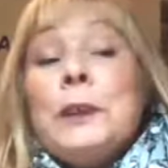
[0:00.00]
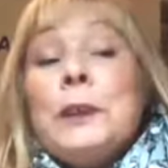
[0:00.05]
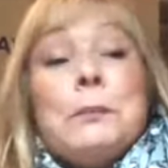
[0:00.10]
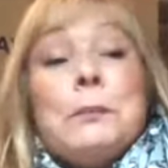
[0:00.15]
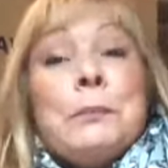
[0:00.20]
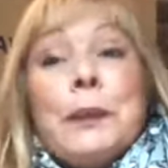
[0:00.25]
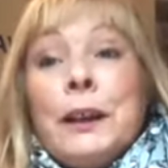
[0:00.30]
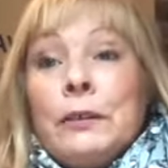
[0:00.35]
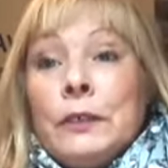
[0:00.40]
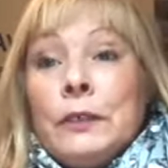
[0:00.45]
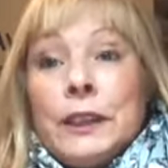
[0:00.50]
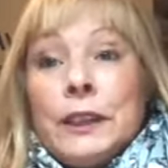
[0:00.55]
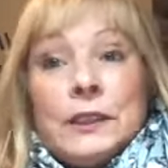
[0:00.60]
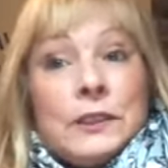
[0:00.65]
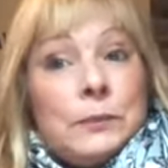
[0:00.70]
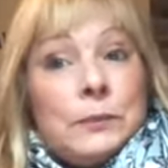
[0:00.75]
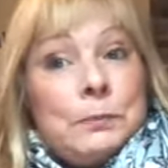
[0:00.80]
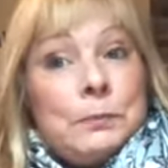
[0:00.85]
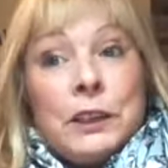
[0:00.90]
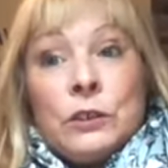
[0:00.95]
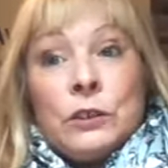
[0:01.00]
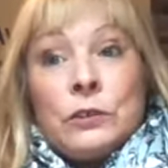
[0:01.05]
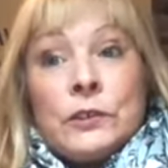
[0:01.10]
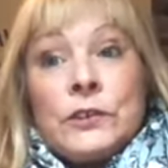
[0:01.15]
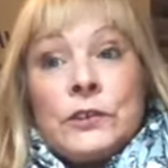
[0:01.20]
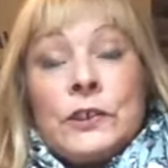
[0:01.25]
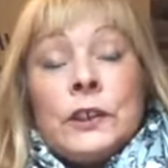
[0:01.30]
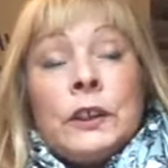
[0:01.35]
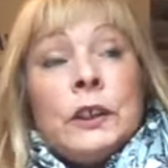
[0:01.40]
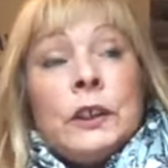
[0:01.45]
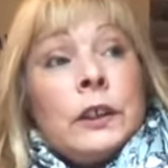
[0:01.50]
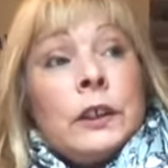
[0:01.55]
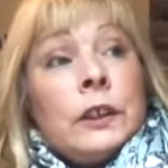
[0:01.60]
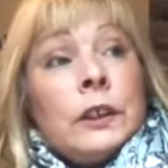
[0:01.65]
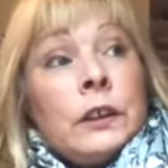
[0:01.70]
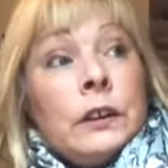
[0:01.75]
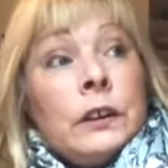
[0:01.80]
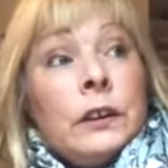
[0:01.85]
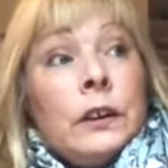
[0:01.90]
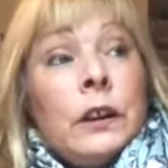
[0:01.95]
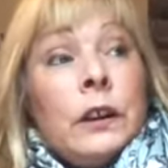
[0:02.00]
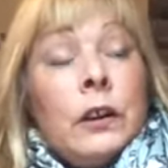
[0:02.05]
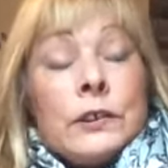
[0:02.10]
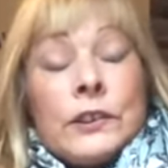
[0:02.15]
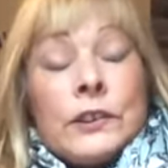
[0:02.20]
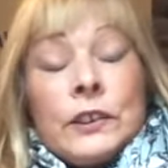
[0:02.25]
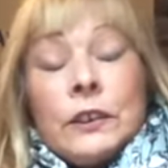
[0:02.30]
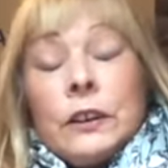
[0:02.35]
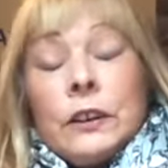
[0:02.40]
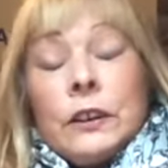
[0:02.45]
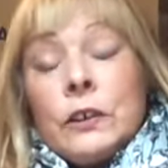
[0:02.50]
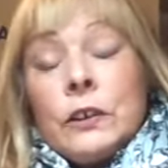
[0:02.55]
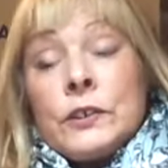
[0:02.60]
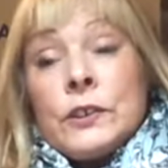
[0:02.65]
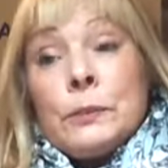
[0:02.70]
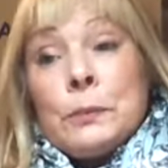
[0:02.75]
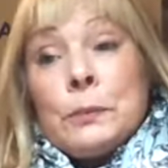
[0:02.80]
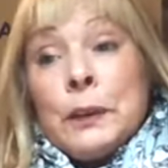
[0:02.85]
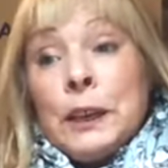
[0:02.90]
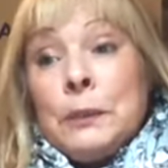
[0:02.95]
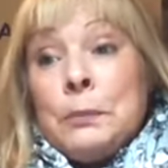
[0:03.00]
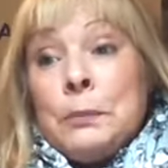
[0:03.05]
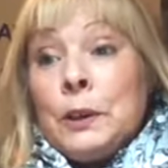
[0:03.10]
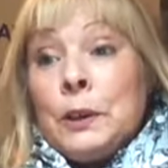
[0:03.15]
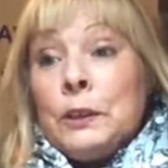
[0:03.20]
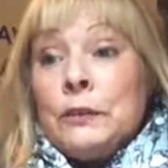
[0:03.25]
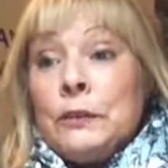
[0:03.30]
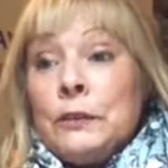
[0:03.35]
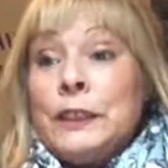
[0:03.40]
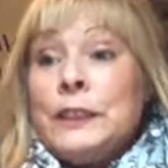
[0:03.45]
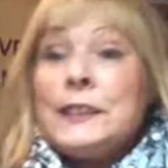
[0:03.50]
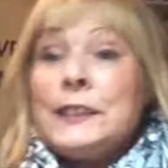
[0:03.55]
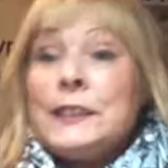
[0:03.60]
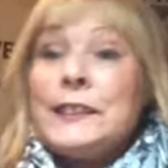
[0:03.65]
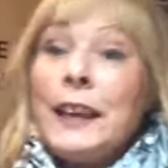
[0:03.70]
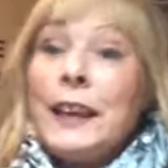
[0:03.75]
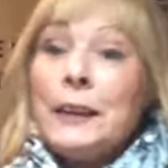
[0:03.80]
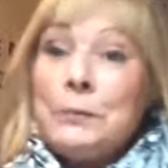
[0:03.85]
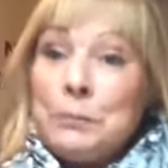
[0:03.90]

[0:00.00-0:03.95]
embarrassed because lots and lots of people are in the same